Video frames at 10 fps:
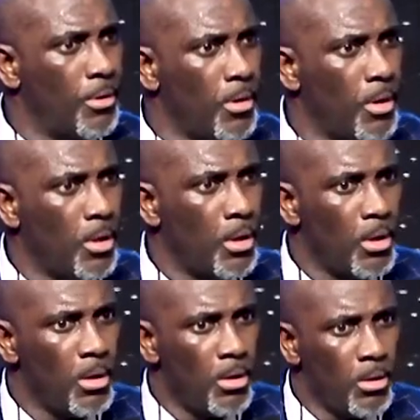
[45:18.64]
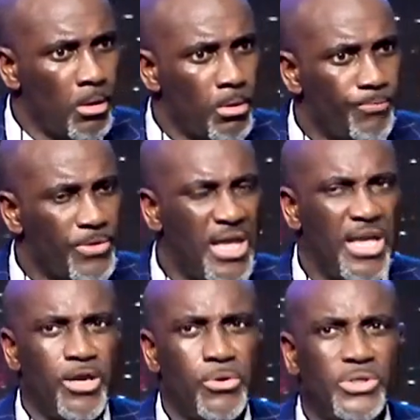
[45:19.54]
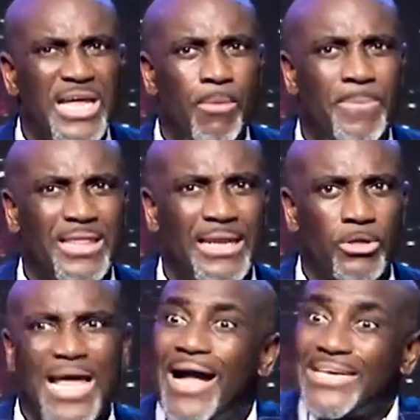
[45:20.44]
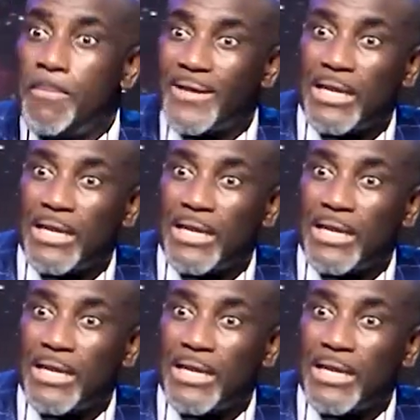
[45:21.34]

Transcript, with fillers: And you say they are better than you. How?